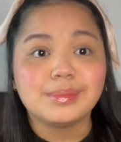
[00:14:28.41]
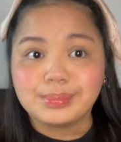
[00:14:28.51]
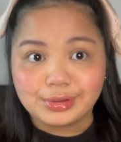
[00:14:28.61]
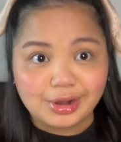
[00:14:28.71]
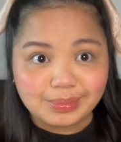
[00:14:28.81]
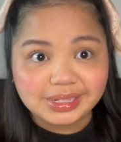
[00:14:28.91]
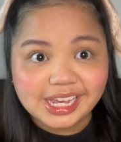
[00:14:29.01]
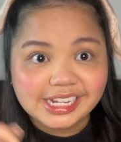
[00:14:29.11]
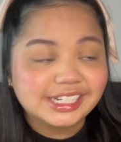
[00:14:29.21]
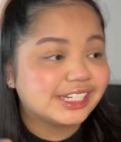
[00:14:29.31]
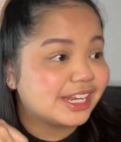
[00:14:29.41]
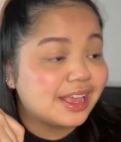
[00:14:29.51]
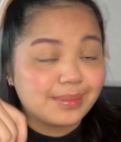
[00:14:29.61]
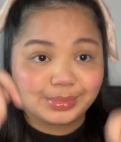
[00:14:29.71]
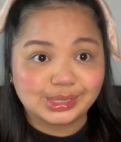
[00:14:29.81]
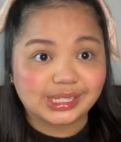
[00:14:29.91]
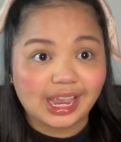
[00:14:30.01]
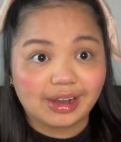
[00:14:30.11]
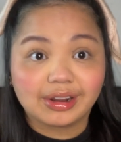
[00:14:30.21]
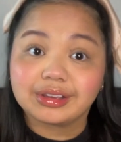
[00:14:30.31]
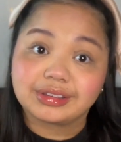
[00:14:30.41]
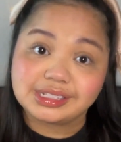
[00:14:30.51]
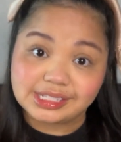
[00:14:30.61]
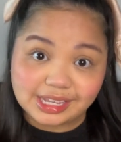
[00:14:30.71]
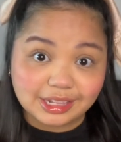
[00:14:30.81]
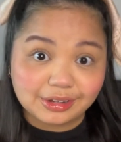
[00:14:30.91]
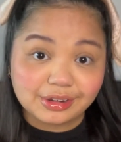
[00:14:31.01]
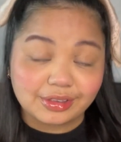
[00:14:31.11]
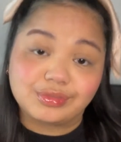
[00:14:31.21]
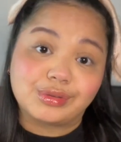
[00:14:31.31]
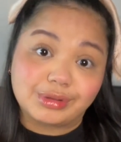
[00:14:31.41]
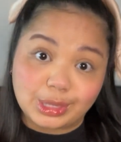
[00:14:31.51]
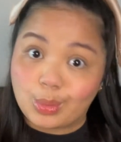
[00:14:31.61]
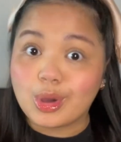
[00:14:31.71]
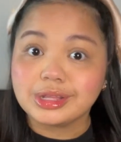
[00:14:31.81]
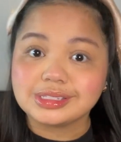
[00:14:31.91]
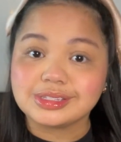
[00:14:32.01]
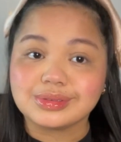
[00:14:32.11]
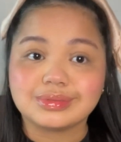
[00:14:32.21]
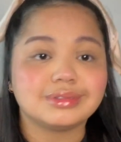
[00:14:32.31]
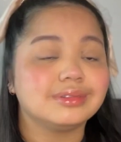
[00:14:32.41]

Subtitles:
put on blush, mascara, concealer if you really want to,